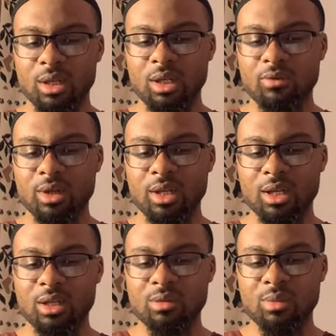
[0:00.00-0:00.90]
"If I had
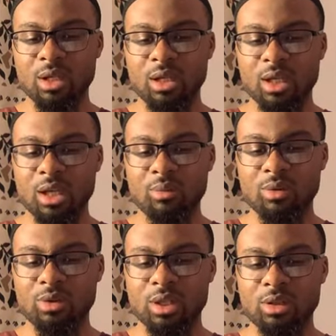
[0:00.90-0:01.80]
as many
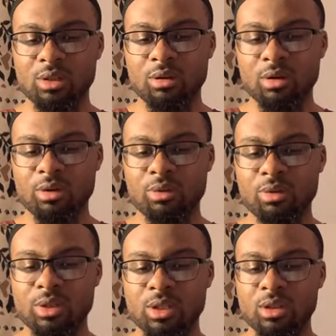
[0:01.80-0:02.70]
camels as there are
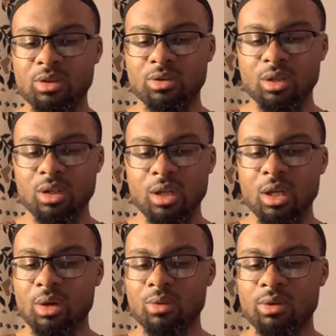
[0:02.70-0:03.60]
thorns in this tree,
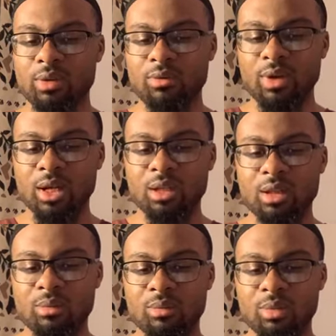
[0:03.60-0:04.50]
I would have divided
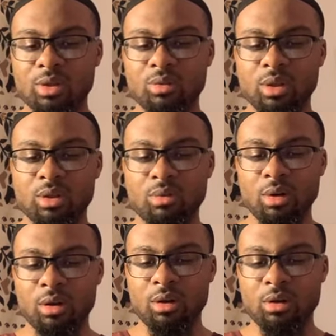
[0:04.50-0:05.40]
them between you
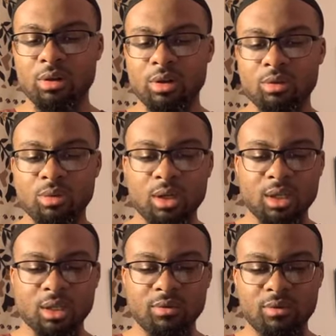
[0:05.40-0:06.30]
all. Then you would not
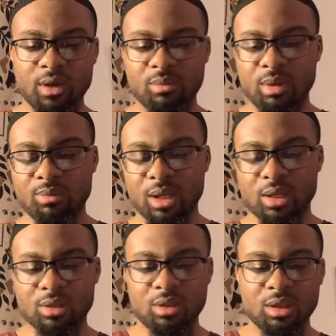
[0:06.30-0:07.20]
have found me
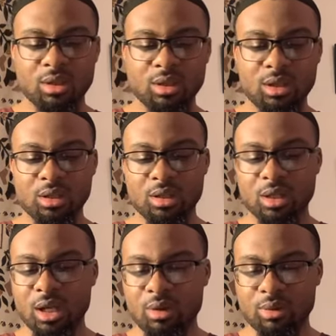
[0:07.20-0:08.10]
miserly, dishonest, and
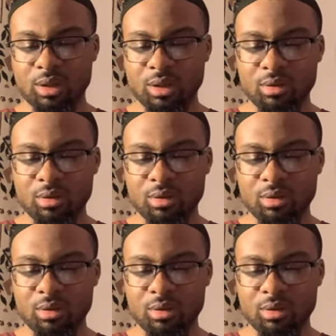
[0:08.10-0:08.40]
cowardly."